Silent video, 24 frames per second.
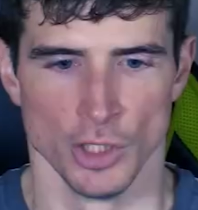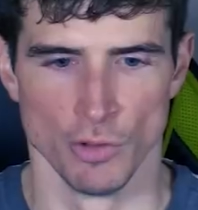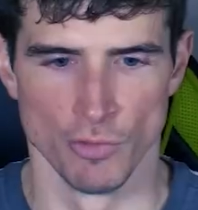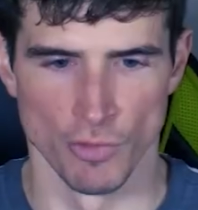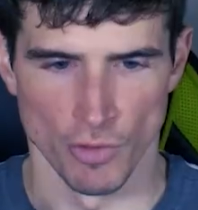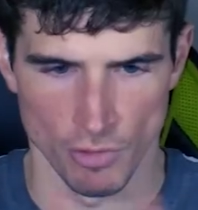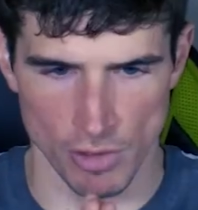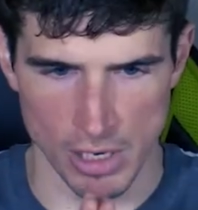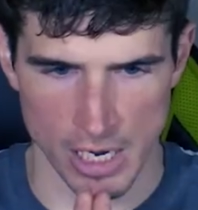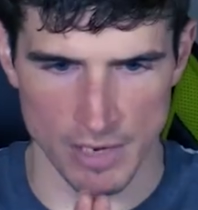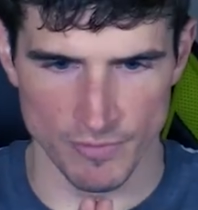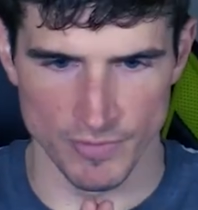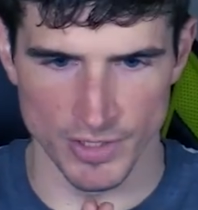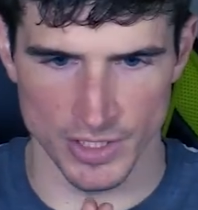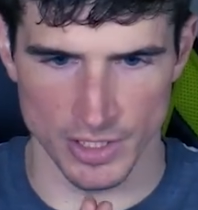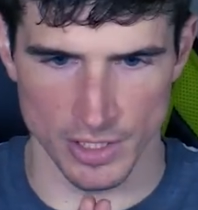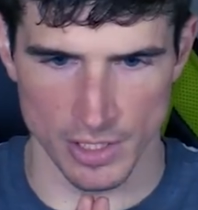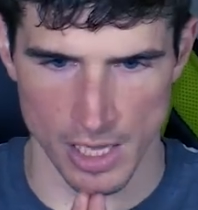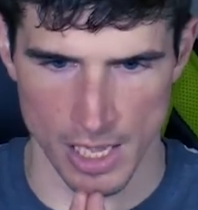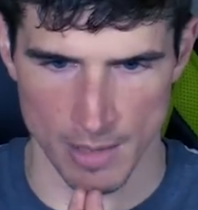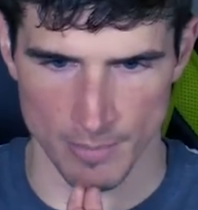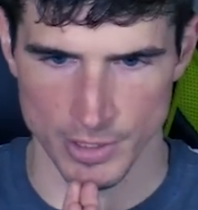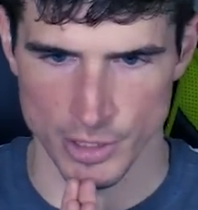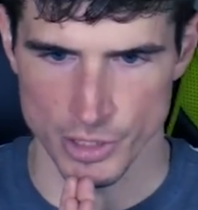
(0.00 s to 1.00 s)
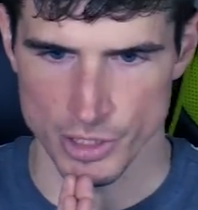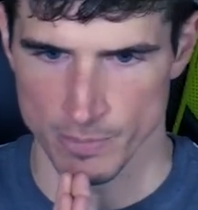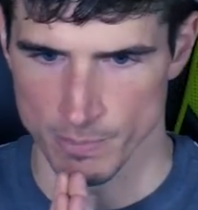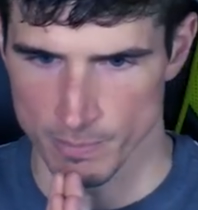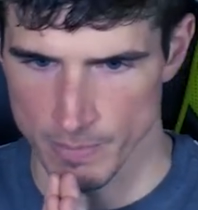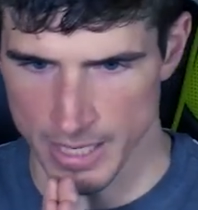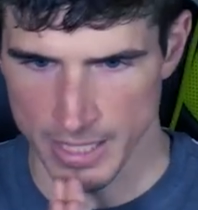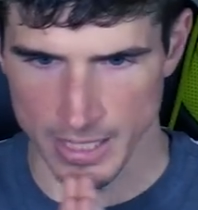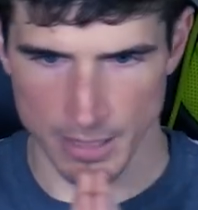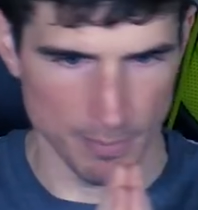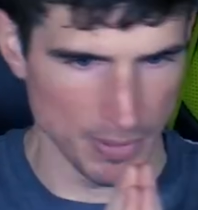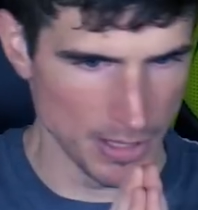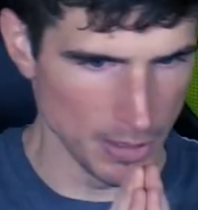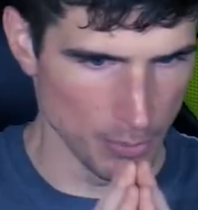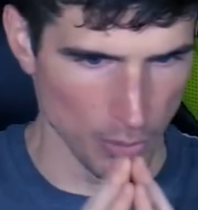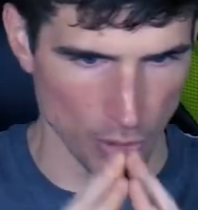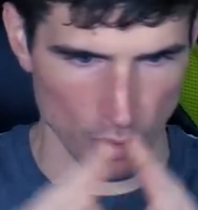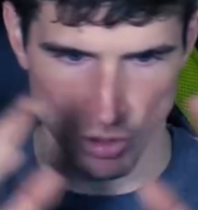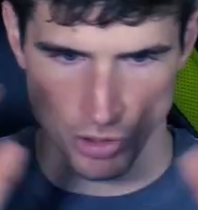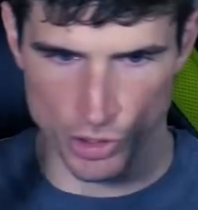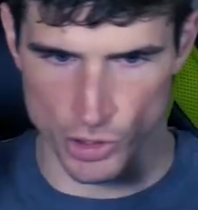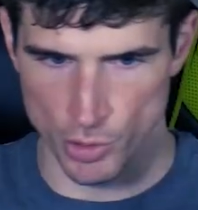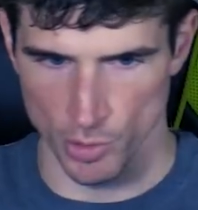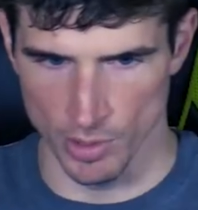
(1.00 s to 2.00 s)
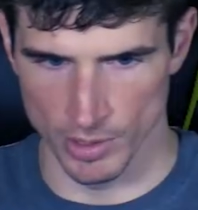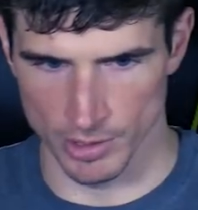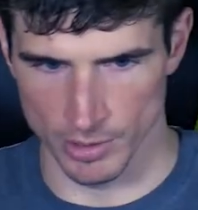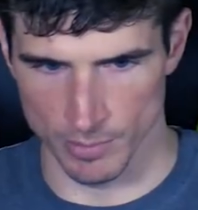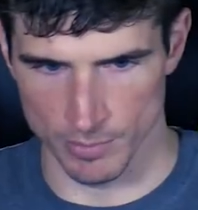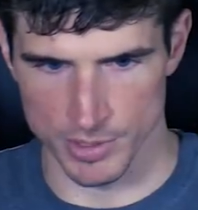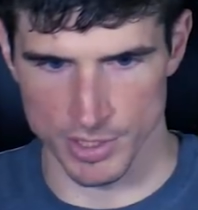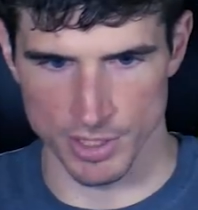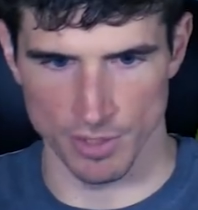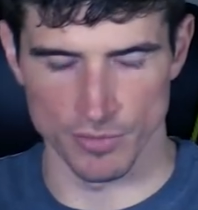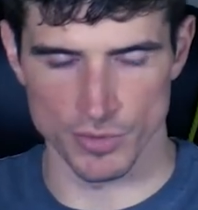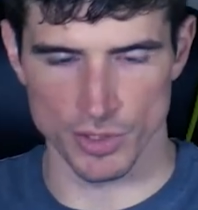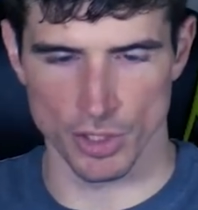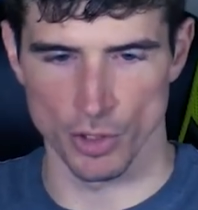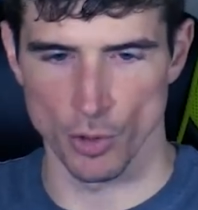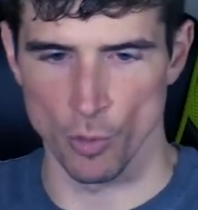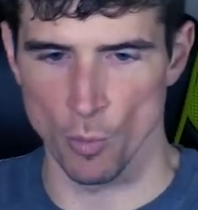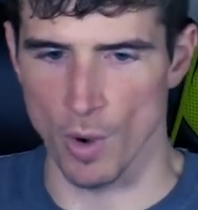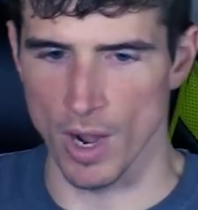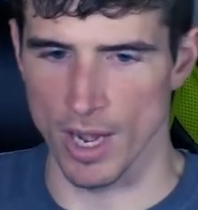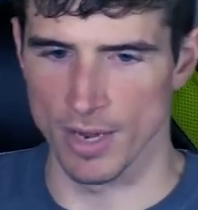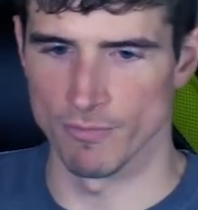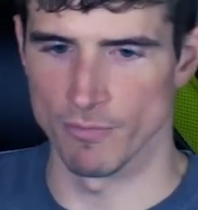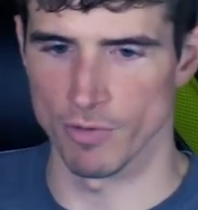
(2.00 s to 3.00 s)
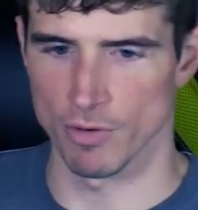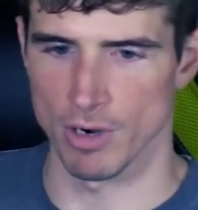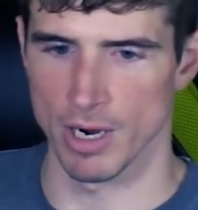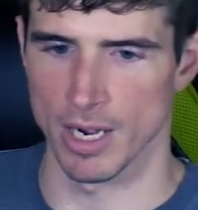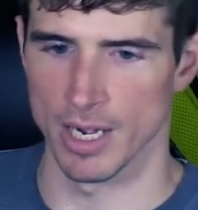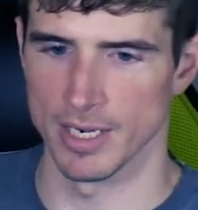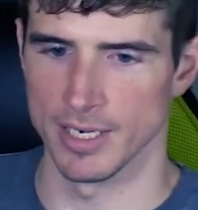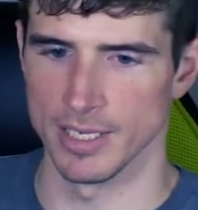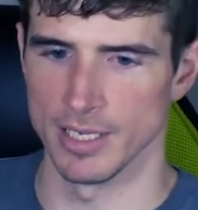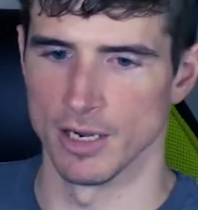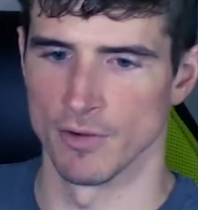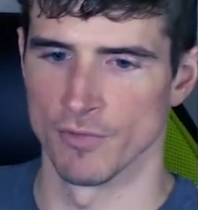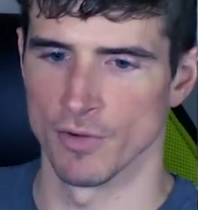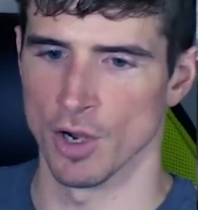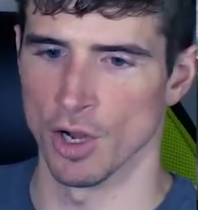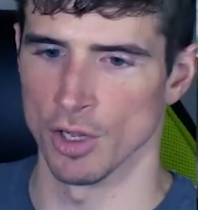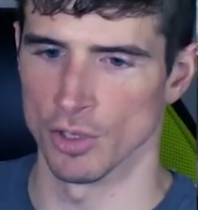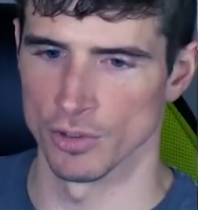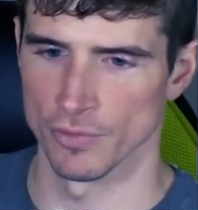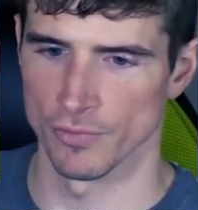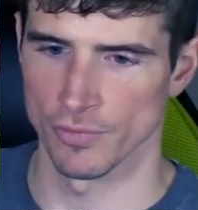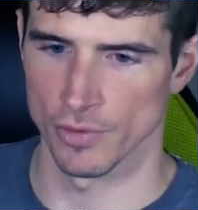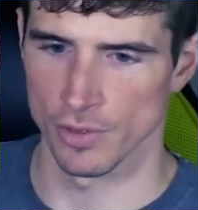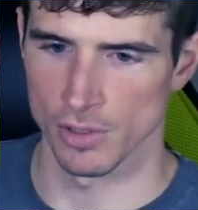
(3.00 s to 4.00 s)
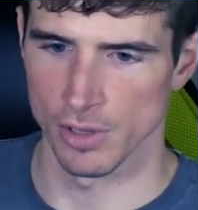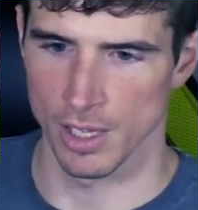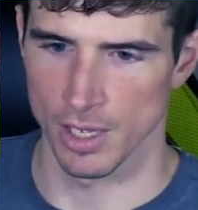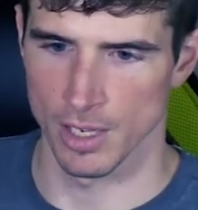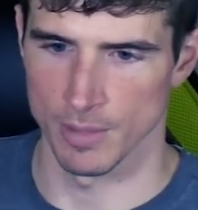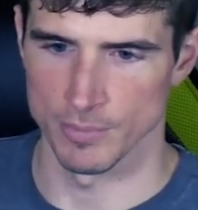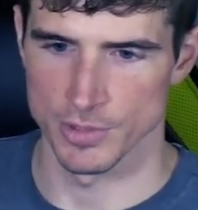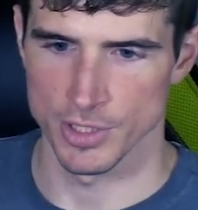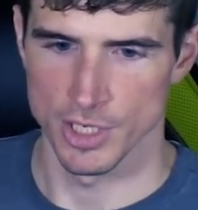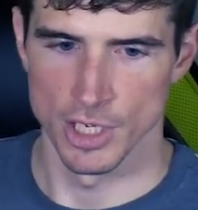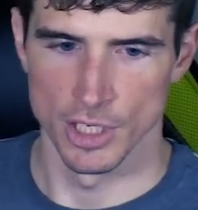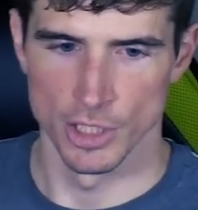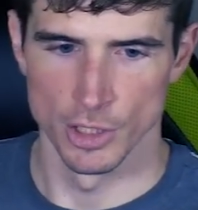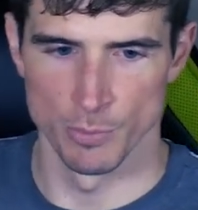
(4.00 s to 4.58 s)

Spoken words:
You've arrived at the climbing gym. Many people are enjoying themselves on a wide variety of colorful climbs.